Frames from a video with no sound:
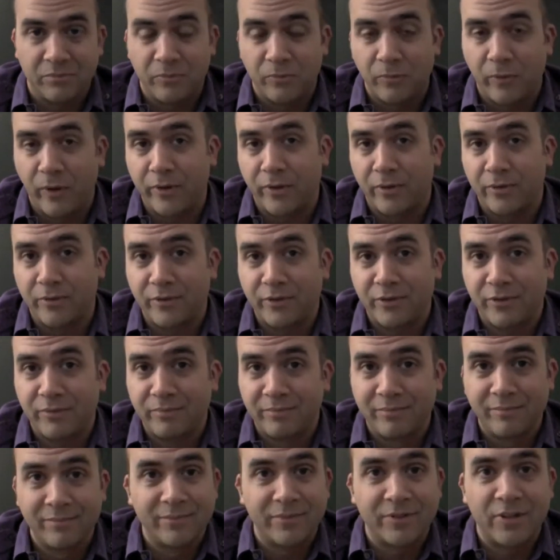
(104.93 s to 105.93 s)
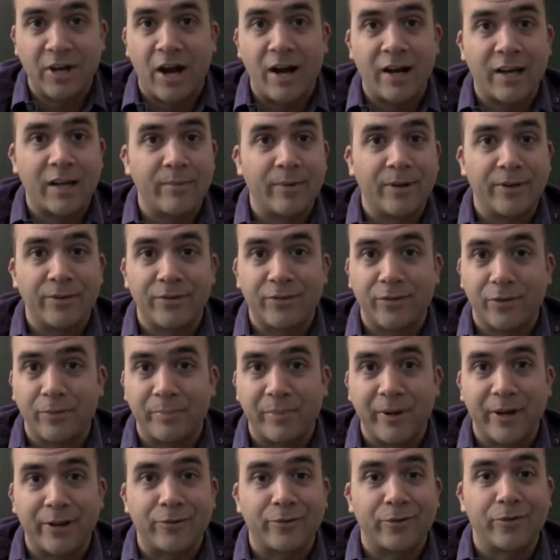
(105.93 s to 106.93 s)
whether it's documents or
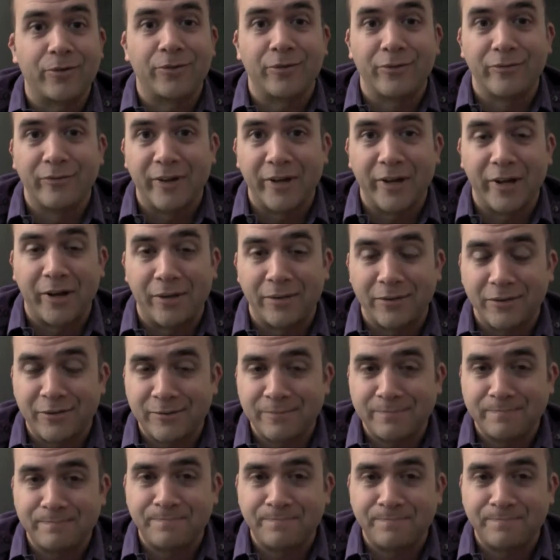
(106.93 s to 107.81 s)
pictures or videos.